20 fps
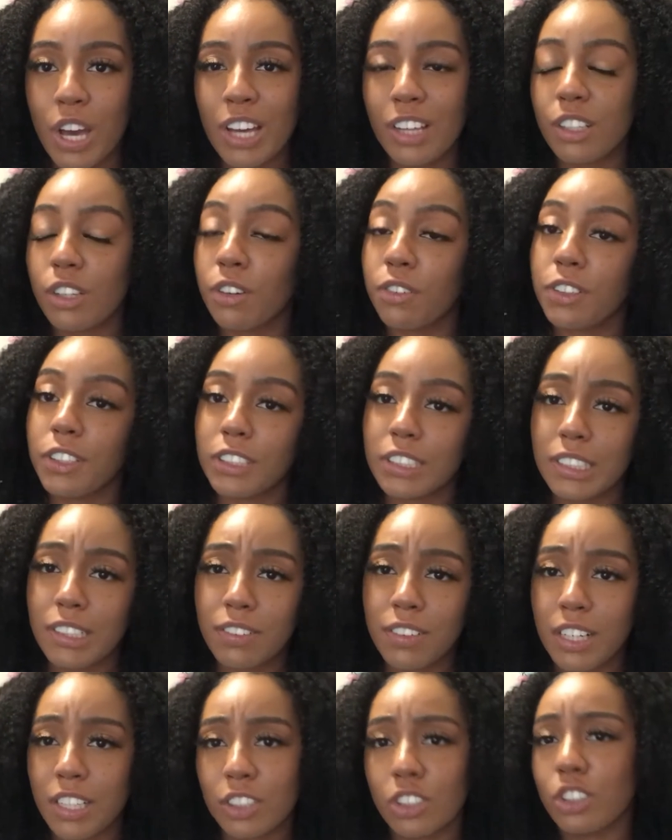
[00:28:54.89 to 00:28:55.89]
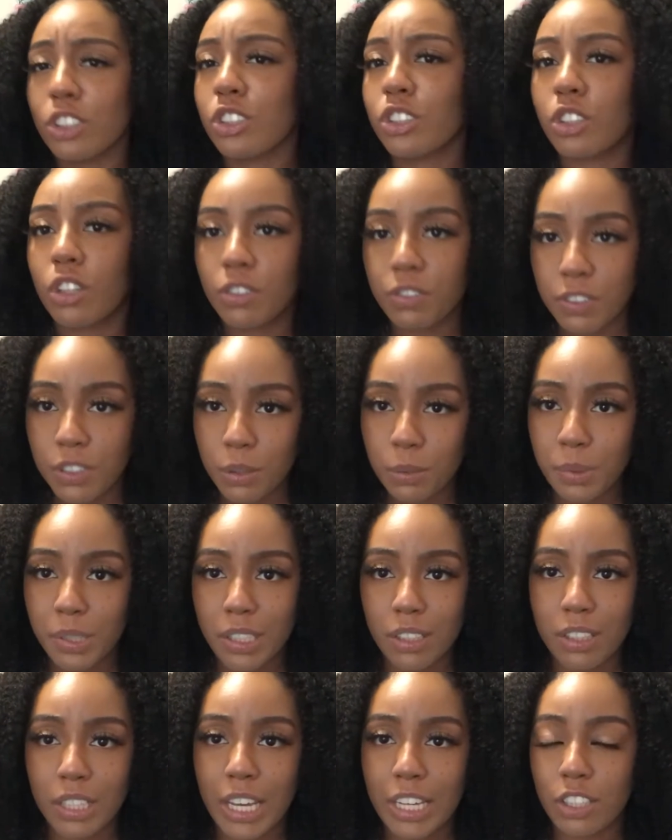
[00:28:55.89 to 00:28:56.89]
Don't feel self-conscious, don't feel
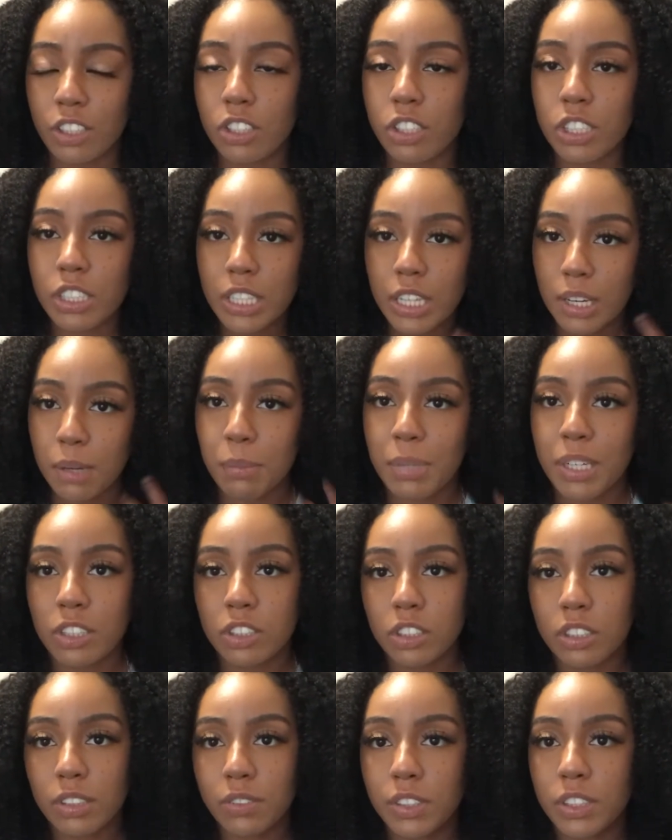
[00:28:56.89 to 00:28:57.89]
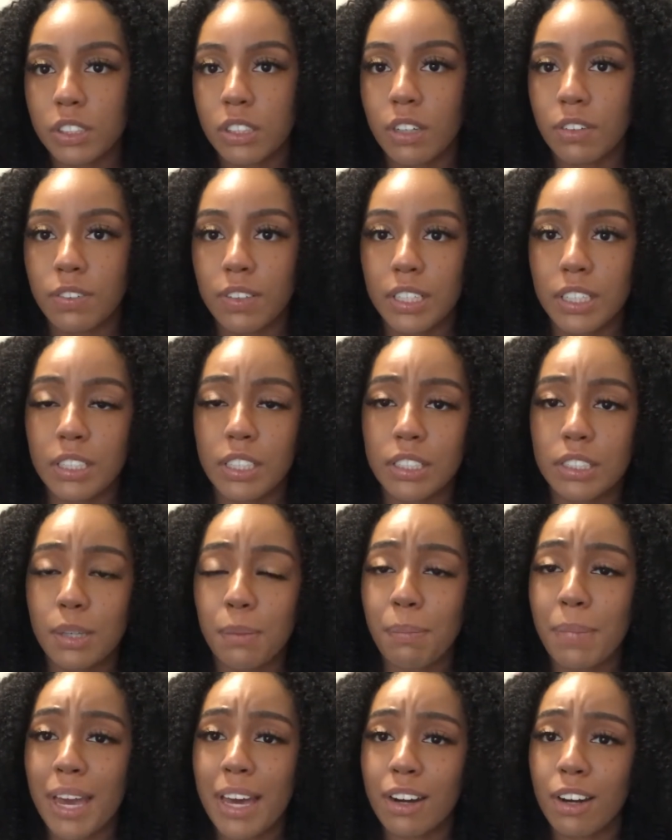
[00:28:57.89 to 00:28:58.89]
weird, like you're just taking pictures of yourself and it doesn't
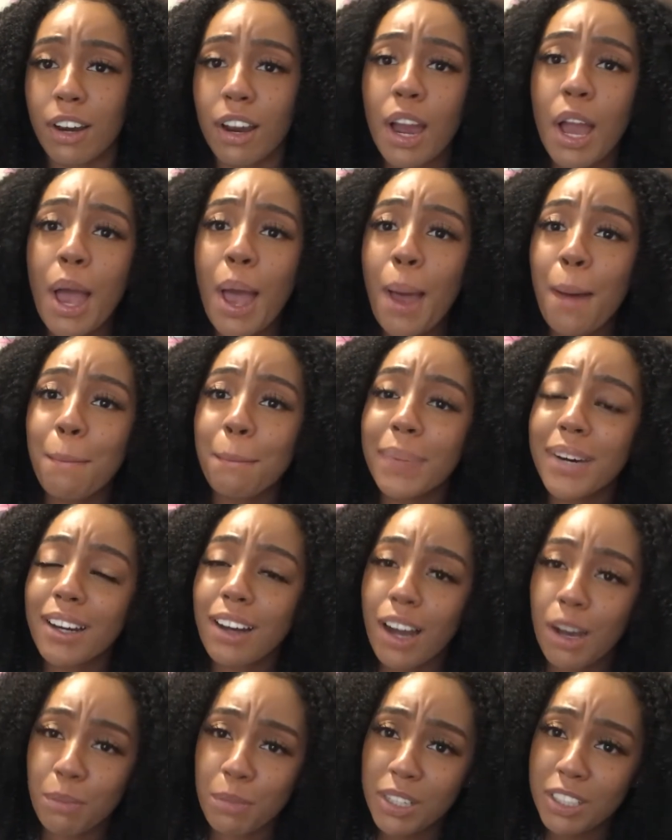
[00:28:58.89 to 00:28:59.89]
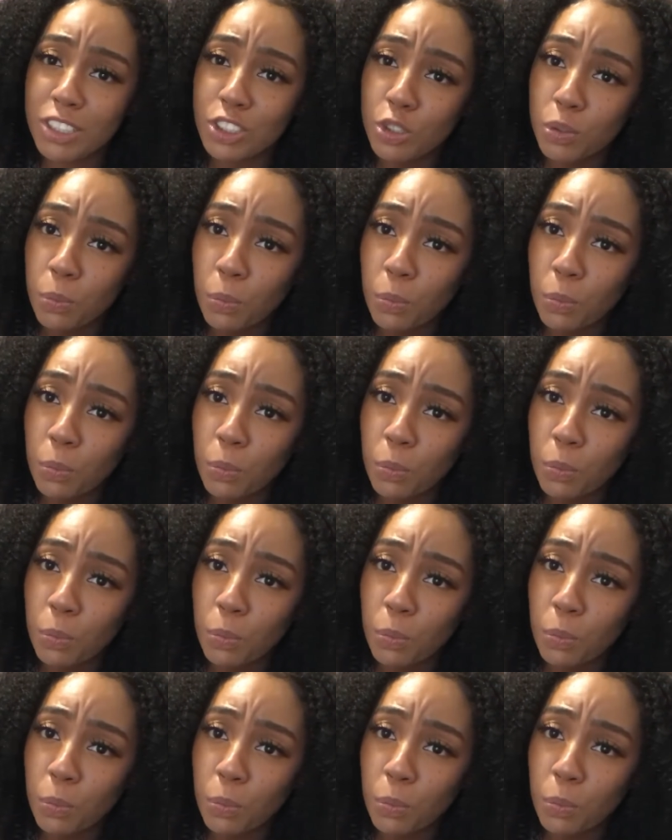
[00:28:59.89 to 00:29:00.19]
matter. But I'm ready to